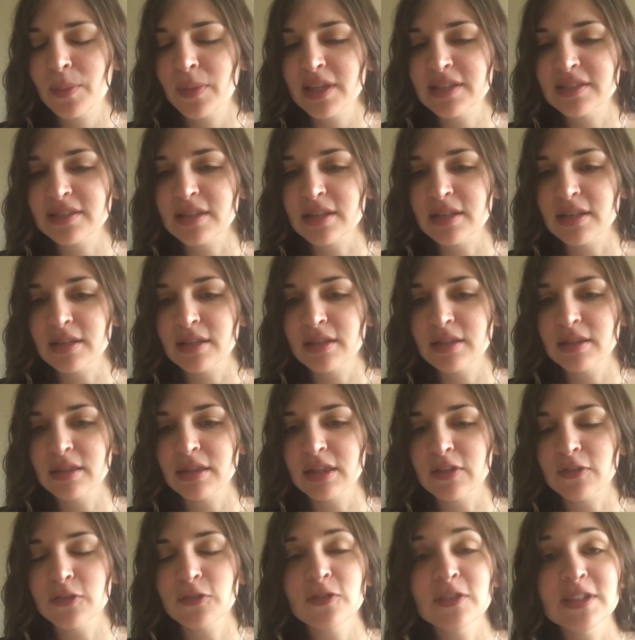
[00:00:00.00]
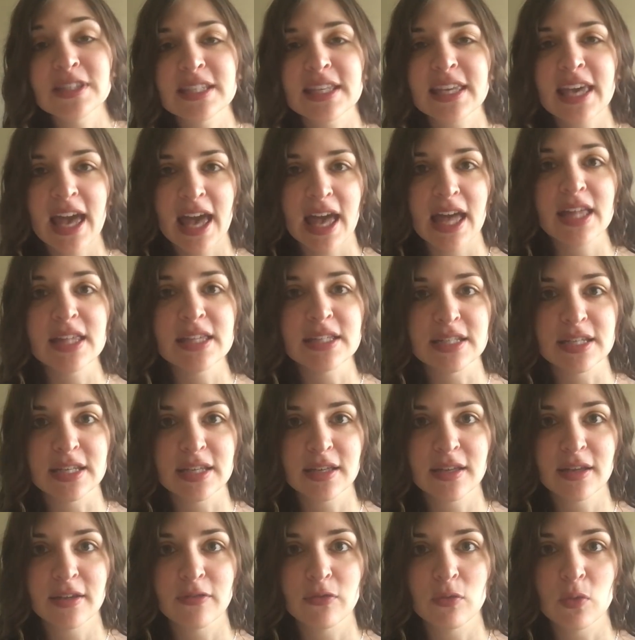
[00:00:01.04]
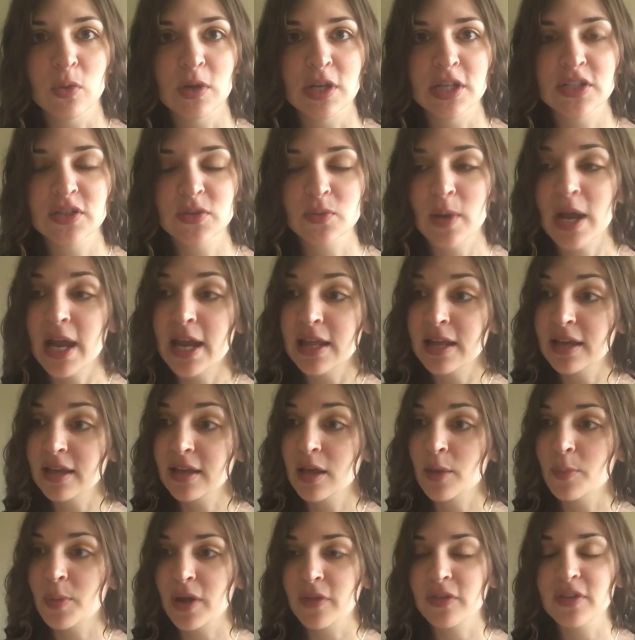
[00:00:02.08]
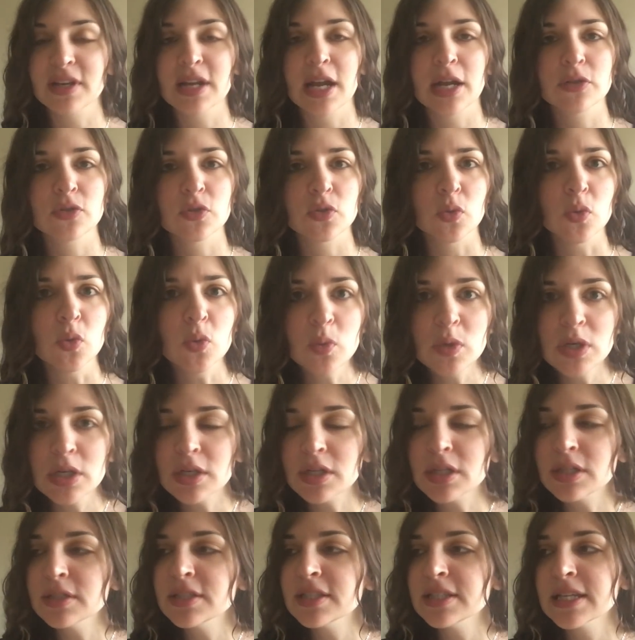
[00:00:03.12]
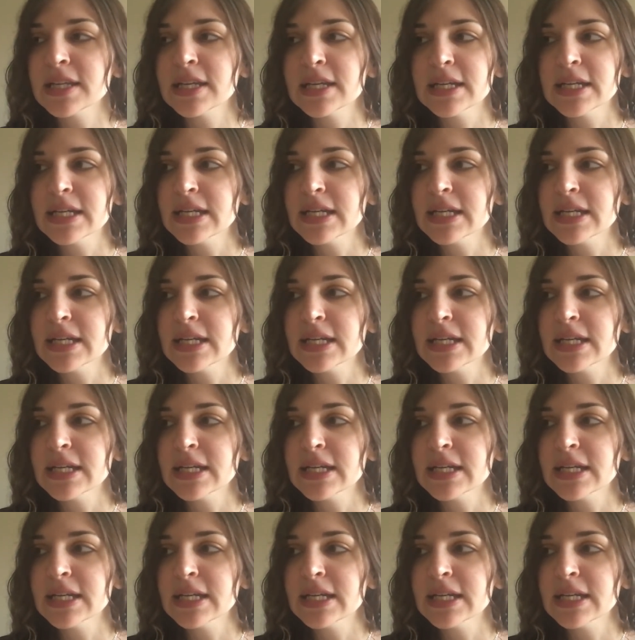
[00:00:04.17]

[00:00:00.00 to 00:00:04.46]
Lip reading: is the physicality of Ward's writing about the natural world,